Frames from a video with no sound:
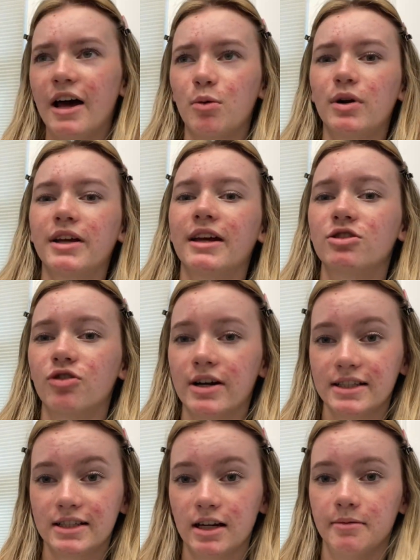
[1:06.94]
don't want to get
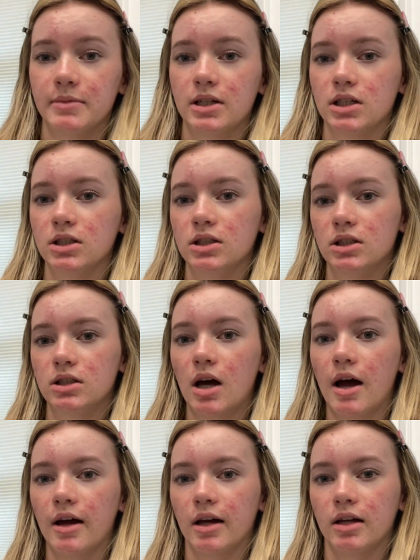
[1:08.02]
dressed yet because
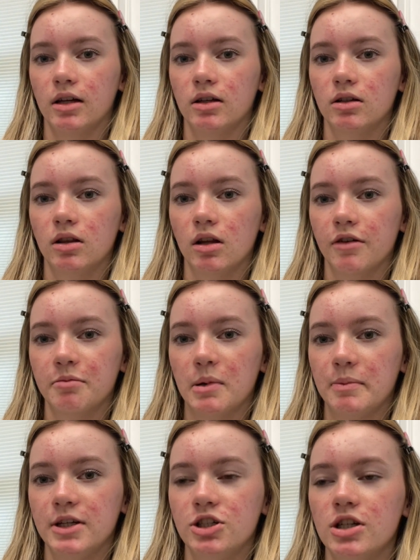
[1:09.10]
I love my
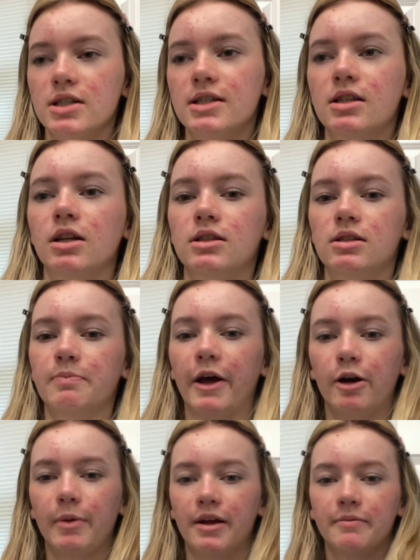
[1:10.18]
PJs. It's
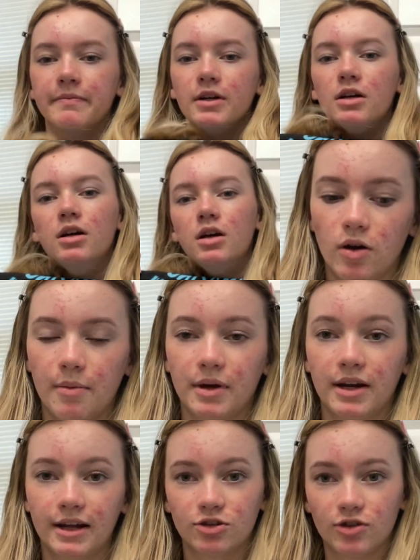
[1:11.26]
Spider-Man. So I'm
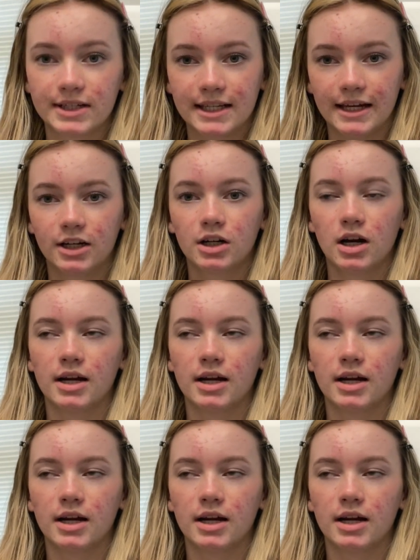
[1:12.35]
gonna get dressed later.